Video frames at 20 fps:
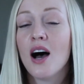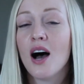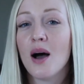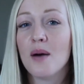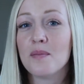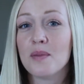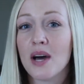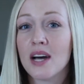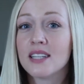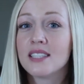
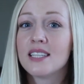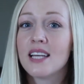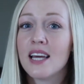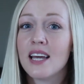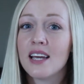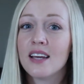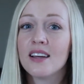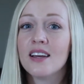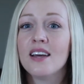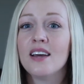I'm not
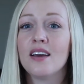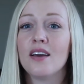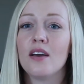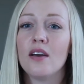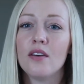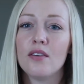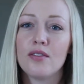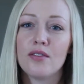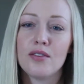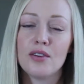saying
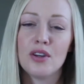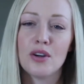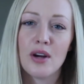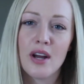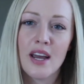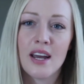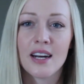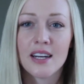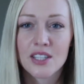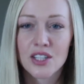if you're
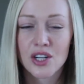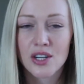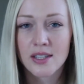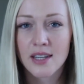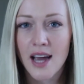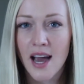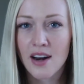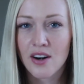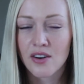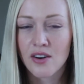in a certain
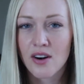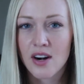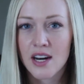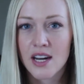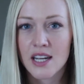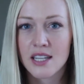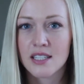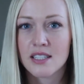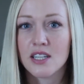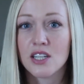
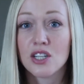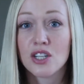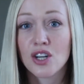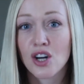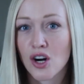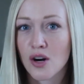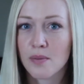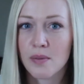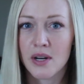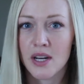category, it's
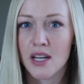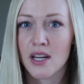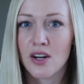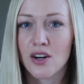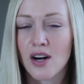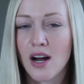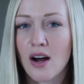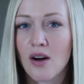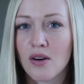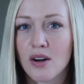determining
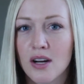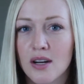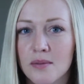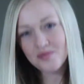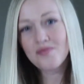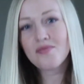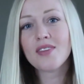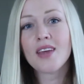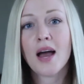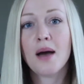your outcome.
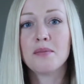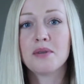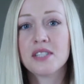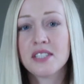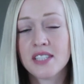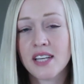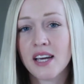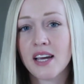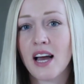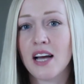I'm
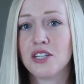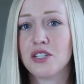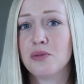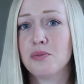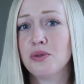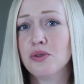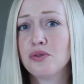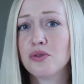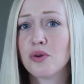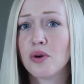just saying as you
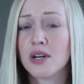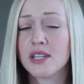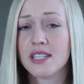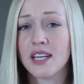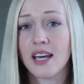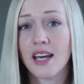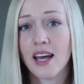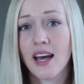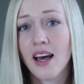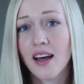move towards
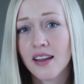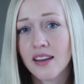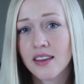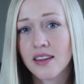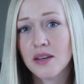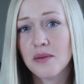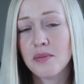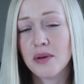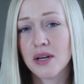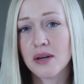a
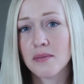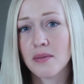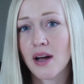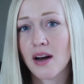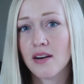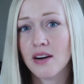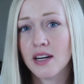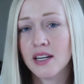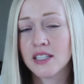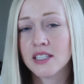healthy
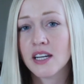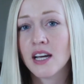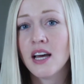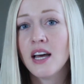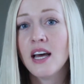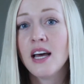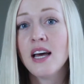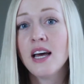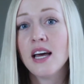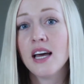BMI range,
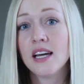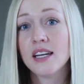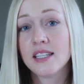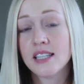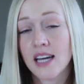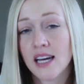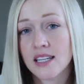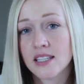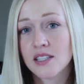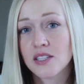it
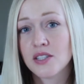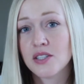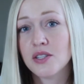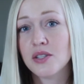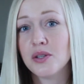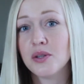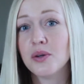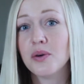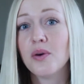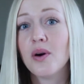tends
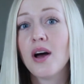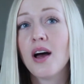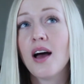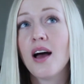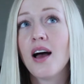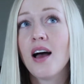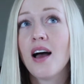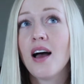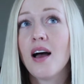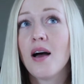to
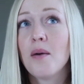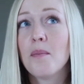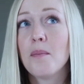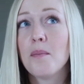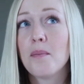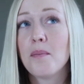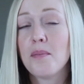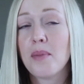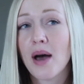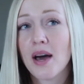
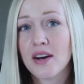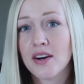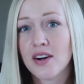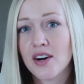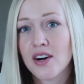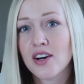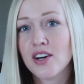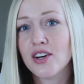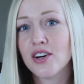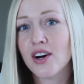
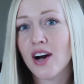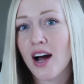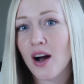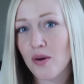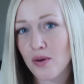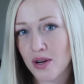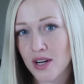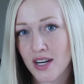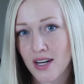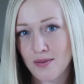better your
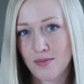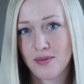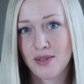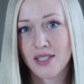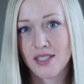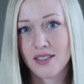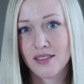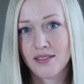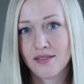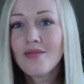
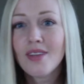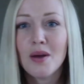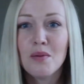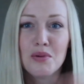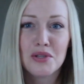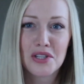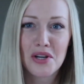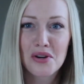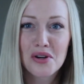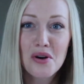outcomes.
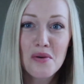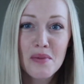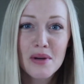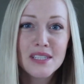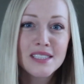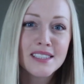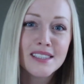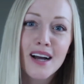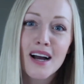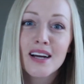But don't go
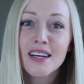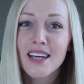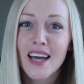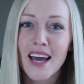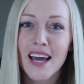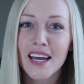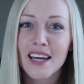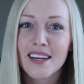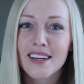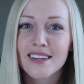binging on
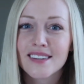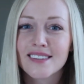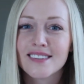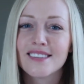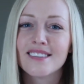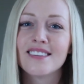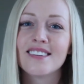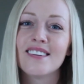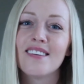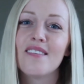cake.
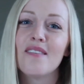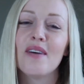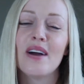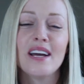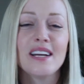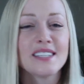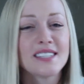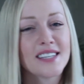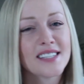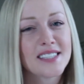
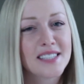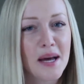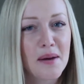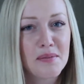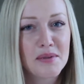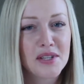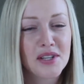Wait until step